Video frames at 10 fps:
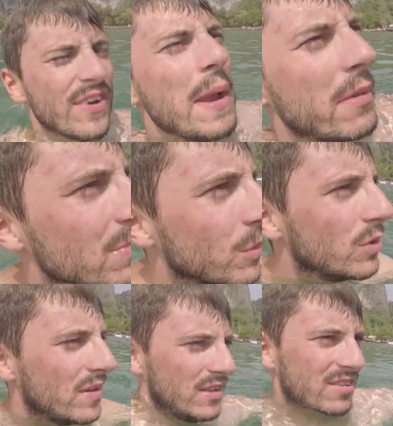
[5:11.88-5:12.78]
famous
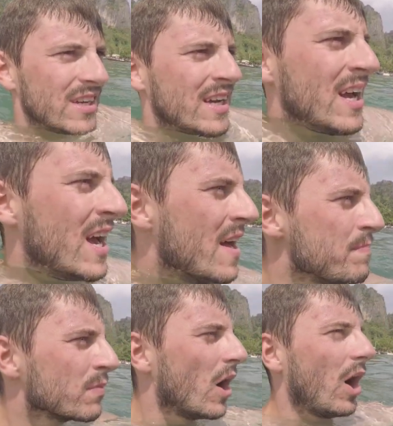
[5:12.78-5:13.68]
movies,
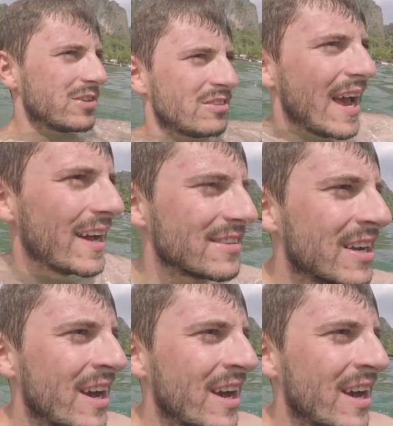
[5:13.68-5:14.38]
are set